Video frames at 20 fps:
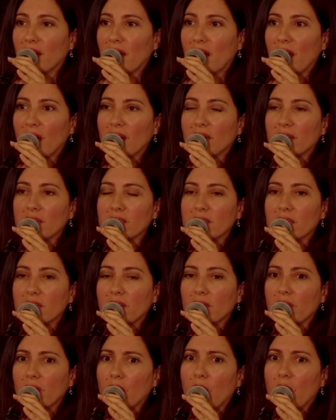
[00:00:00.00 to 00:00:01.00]
And
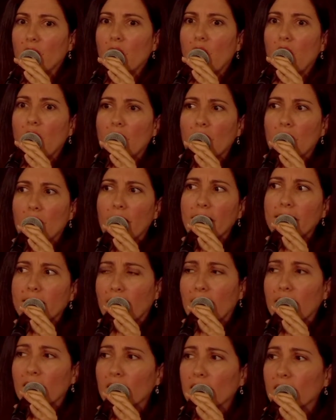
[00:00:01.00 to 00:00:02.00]
they're like, oh,
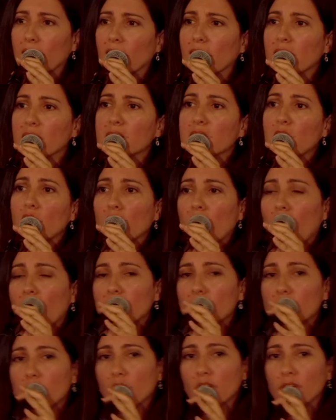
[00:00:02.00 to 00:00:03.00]
okay. So
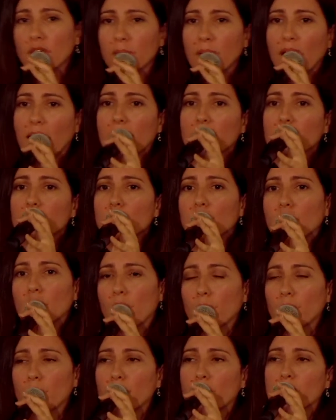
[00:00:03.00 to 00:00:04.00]
I showed them how to do
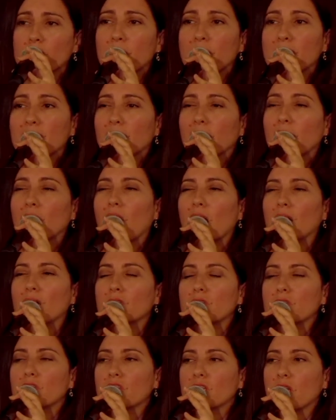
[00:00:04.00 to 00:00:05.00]
combo prospecting, and
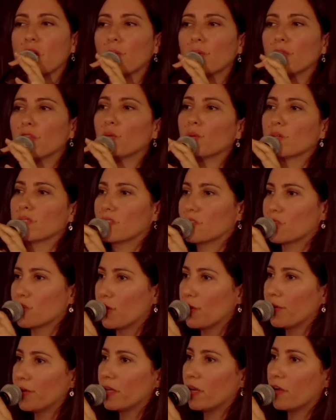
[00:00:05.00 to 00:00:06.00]
I'll share with you a
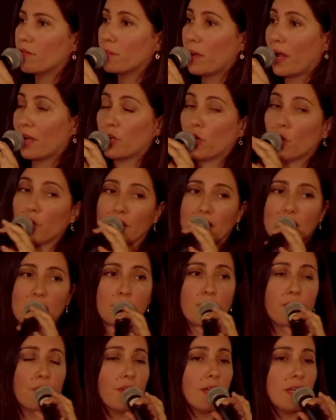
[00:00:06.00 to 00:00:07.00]
story of my own
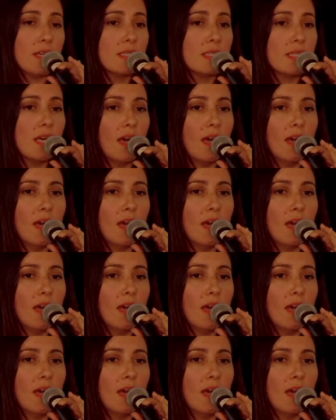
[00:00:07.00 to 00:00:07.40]
experience